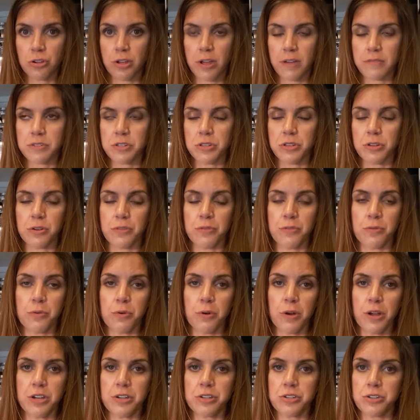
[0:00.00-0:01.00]
You have to look
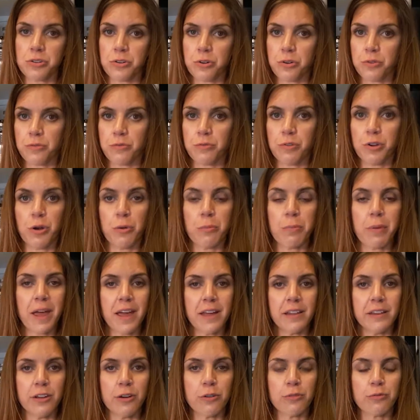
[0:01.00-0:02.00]
for a sugar-free or
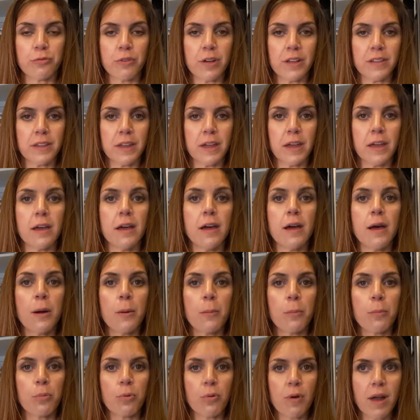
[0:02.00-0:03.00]
paleo-friendly
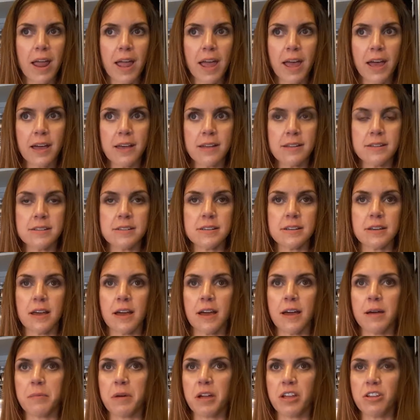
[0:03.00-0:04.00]
brand.
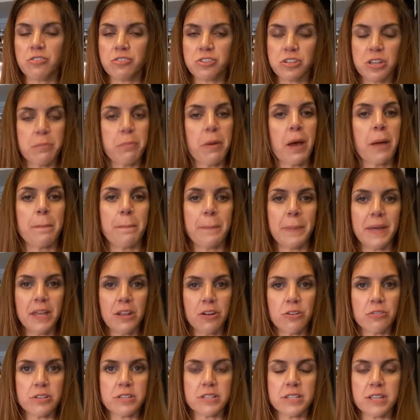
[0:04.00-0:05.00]
I usually buy
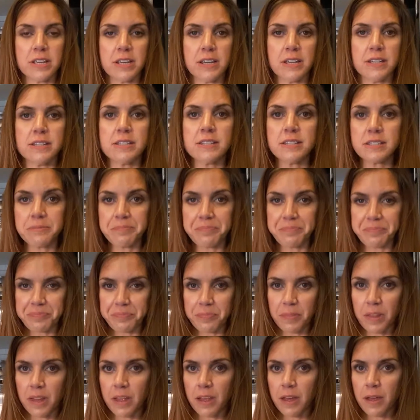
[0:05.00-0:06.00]
Peterson's,
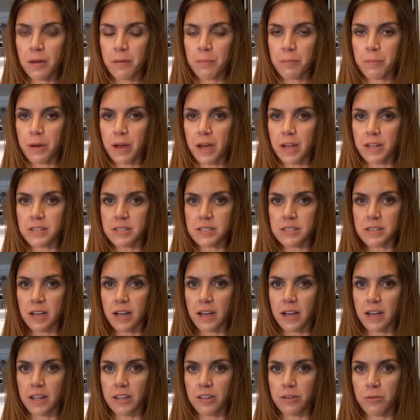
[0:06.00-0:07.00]
but
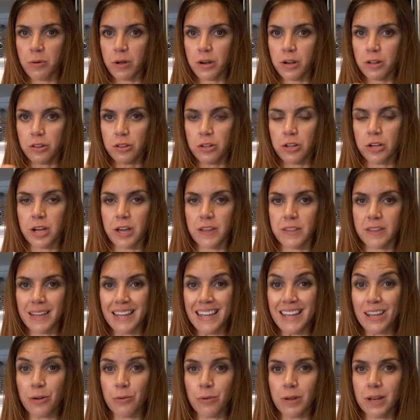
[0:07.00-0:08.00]
you want to look on the
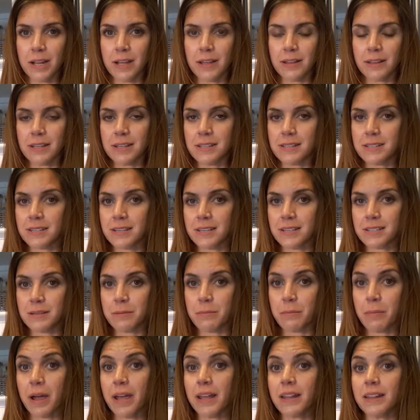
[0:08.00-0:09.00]
ingredient list because it
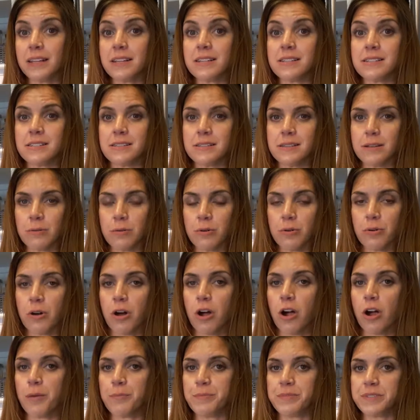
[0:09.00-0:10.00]
might list 0
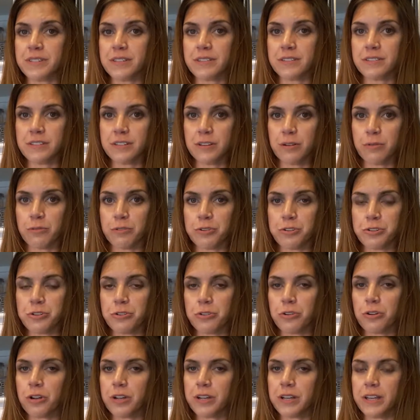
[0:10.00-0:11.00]
carbs, 0
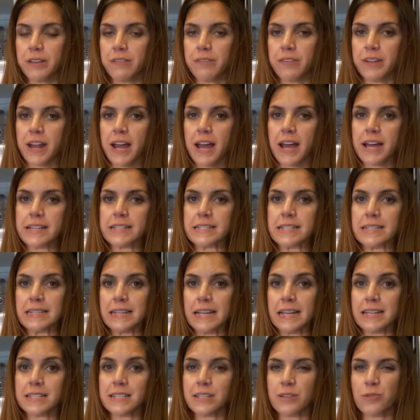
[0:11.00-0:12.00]
sugar if it has
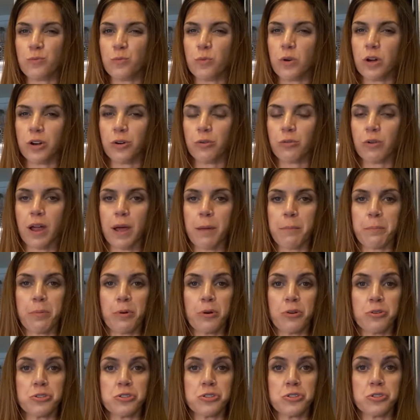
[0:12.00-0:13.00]
less than 1 gram
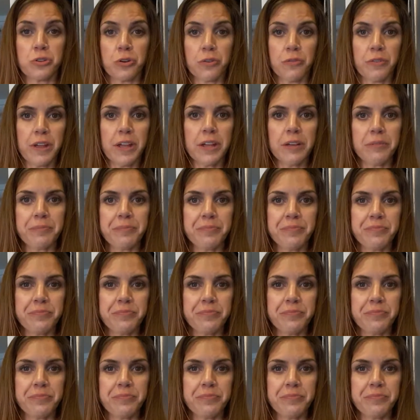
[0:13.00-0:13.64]
per serving.